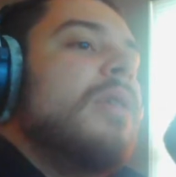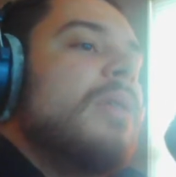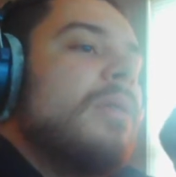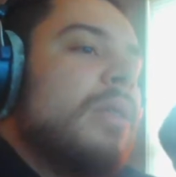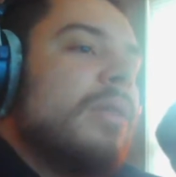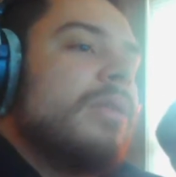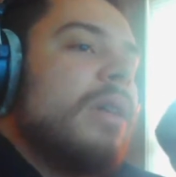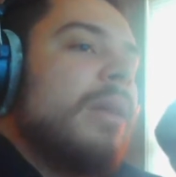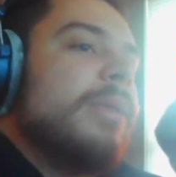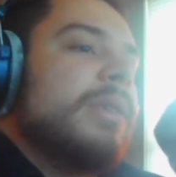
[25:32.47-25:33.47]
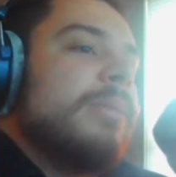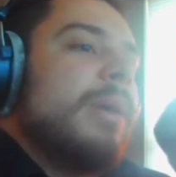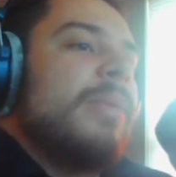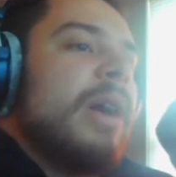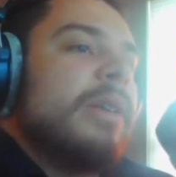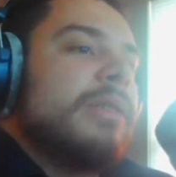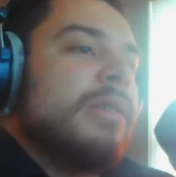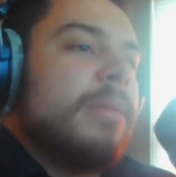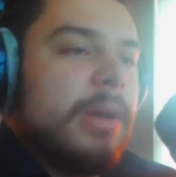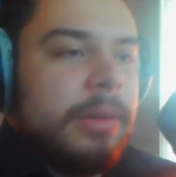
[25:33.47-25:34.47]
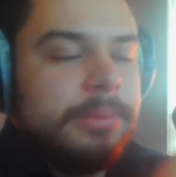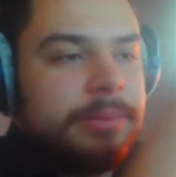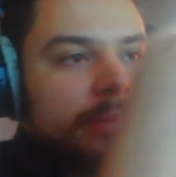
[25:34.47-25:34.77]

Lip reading: What other topics am I passionate about?